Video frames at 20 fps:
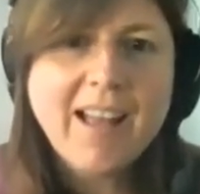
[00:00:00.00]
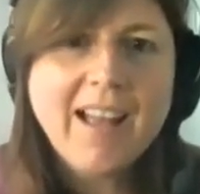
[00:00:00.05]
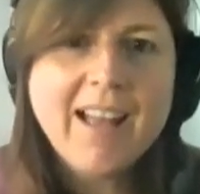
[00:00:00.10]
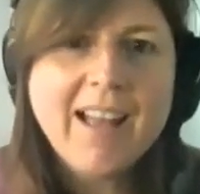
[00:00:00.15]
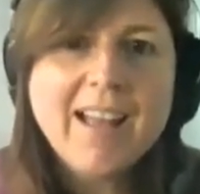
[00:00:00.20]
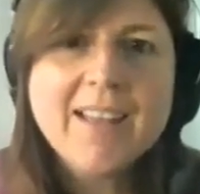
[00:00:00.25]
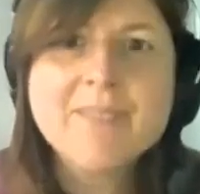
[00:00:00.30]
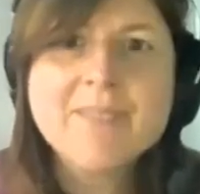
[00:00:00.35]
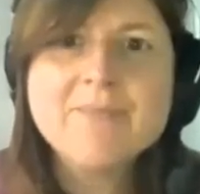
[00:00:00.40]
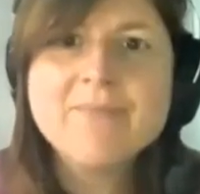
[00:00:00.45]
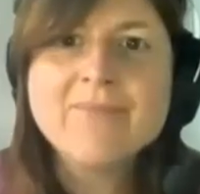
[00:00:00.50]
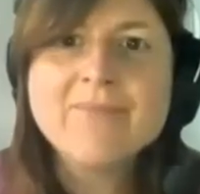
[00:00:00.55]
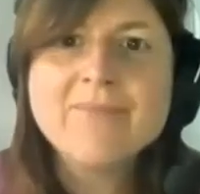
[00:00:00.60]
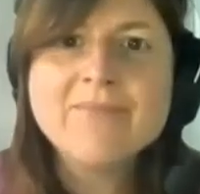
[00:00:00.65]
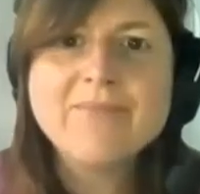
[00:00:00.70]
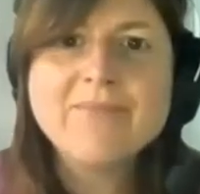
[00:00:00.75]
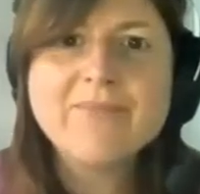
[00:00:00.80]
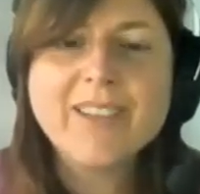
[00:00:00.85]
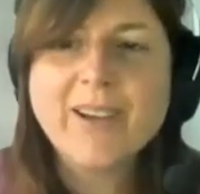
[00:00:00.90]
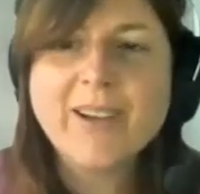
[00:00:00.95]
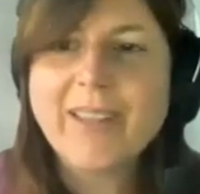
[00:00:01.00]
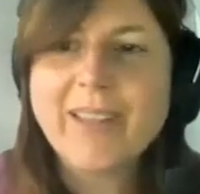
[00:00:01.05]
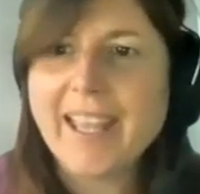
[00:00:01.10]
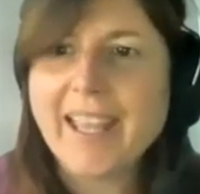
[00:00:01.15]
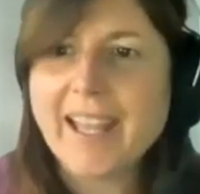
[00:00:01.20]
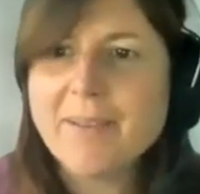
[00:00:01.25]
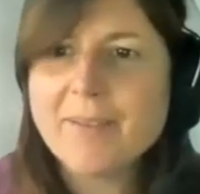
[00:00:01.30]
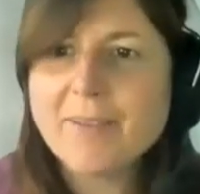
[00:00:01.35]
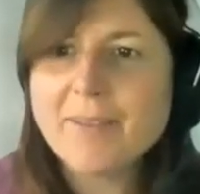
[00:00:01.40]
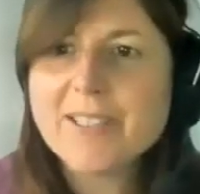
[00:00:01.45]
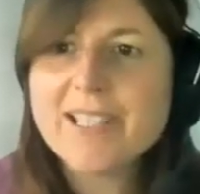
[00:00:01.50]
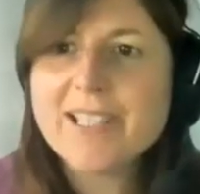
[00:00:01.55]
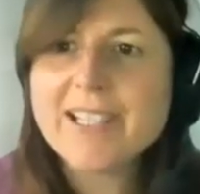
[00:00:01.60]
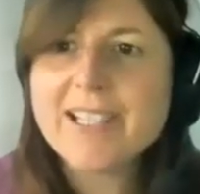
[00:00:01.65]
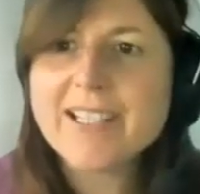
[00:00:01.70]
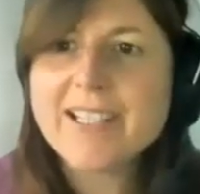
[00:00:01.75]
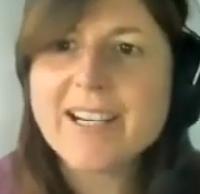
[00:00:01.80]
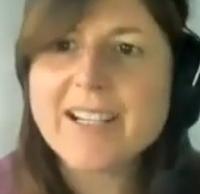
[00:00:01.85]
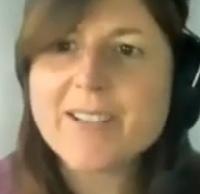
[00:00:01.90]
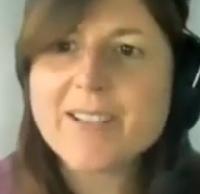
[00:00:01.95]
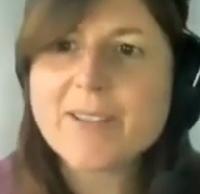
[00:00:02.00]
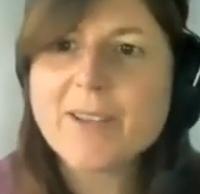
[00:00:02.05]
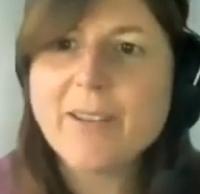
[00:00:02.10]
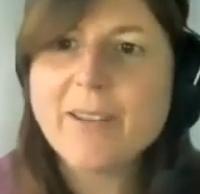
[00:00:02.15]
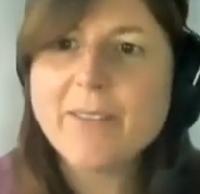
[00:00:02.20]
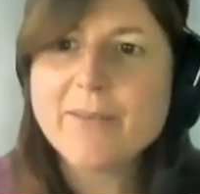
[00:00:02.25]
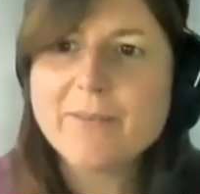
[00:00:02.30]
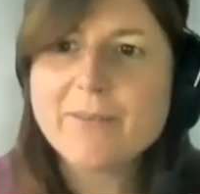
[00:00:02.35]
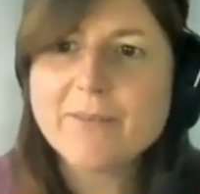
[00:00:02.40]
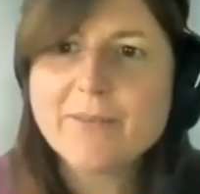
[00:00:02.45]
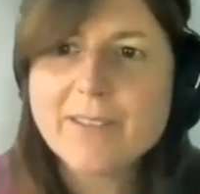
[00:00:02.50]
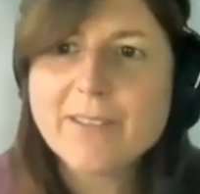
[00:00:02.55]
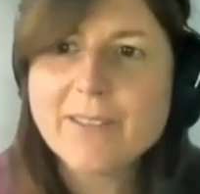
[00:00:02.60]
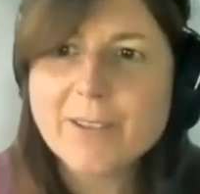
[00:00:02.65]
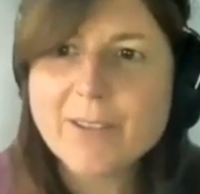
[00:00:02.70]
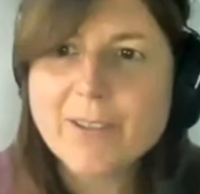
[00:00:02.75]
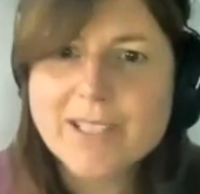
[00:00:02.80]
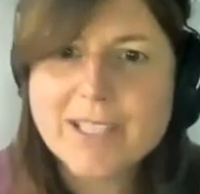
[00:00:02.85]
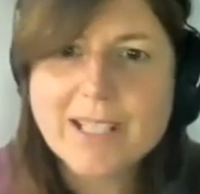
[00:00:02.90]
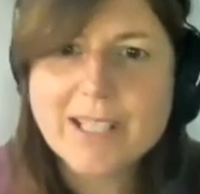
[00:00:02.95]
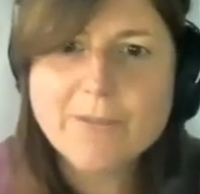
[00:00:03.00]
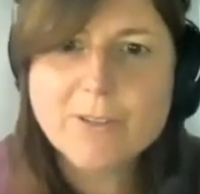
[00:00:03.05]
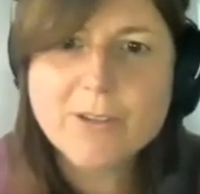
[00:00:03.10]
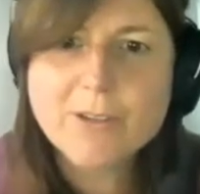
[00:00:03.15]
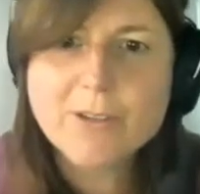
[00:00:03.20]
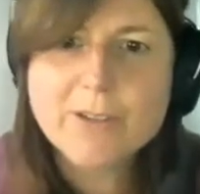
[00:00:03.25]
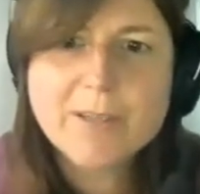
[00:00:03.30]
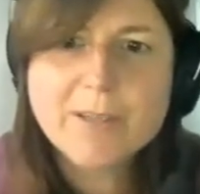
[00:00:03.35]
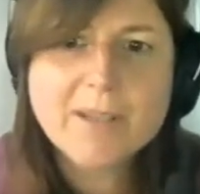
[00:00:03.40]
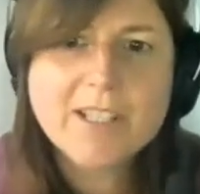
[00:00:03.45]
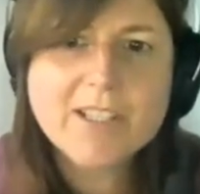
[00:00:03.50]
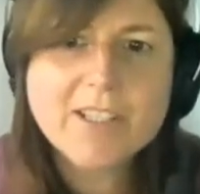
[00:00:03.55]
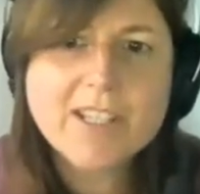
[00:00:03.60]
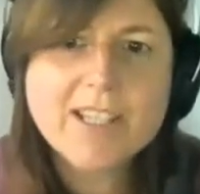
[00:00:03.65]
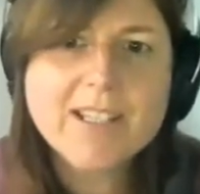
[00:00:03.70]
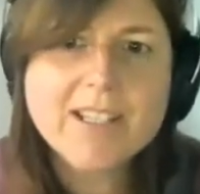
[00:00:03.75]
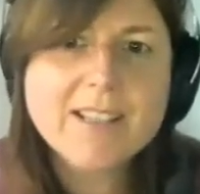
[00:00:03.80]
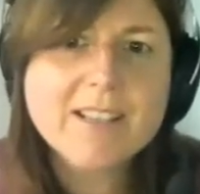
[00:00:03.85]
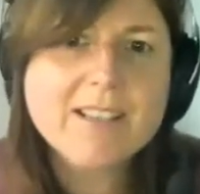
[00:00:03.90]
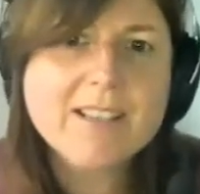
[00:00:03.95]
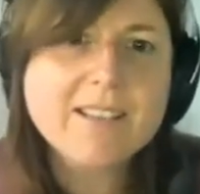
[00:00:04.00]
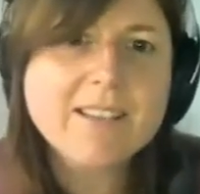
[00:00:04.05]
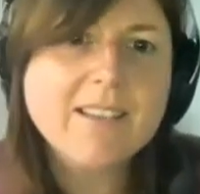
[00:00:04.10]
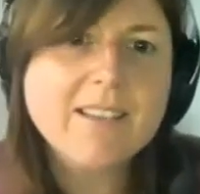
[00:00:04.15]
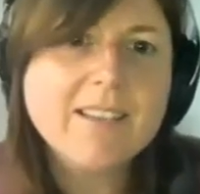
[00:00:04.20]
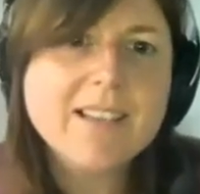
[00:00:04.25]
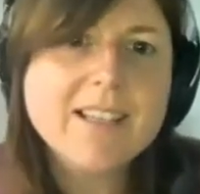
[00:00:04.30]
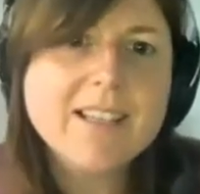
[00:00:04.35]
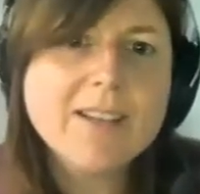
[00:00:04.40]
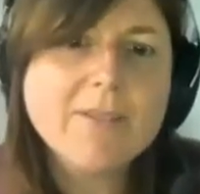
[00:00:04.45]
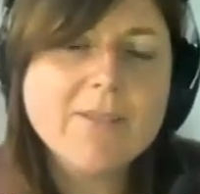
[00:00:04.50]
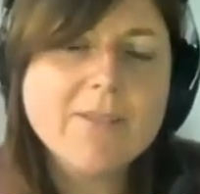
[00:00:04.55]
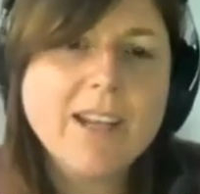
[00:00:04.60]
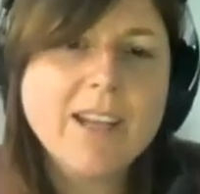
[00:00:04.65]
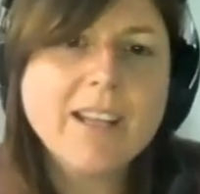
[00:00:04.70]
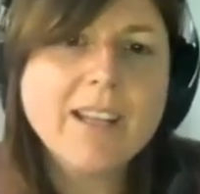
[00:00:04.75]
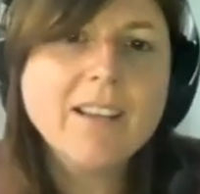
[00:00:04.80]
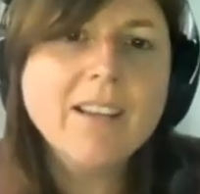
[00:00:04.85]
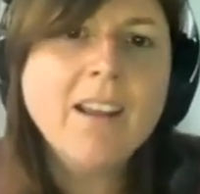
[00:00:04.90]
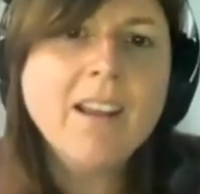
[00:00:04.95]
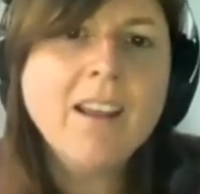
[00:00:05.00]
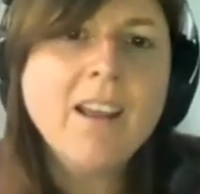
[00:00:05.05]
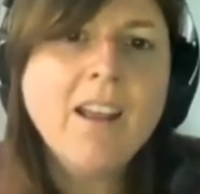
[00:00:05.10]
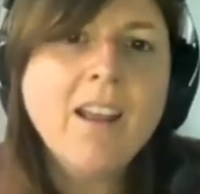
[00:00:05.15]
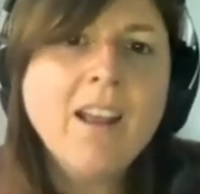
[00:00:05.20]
Okay, I'm going to start. So I'm going to give two speeches this evening.